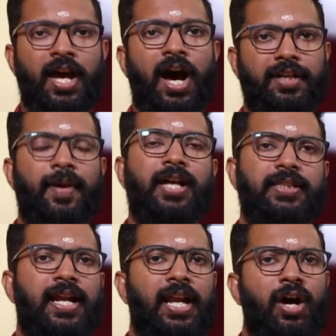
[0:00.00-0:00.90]
That's one
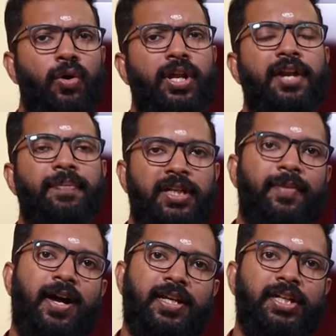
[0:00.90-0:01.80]
hundred fifty
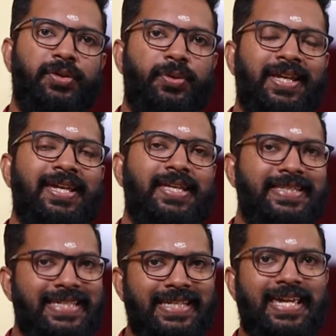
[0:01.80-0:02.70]
mark in
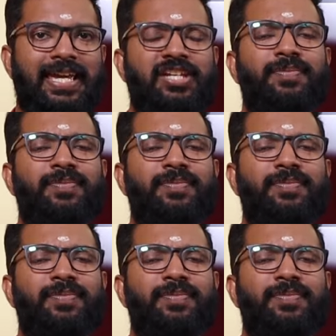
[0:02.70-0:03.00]
G K,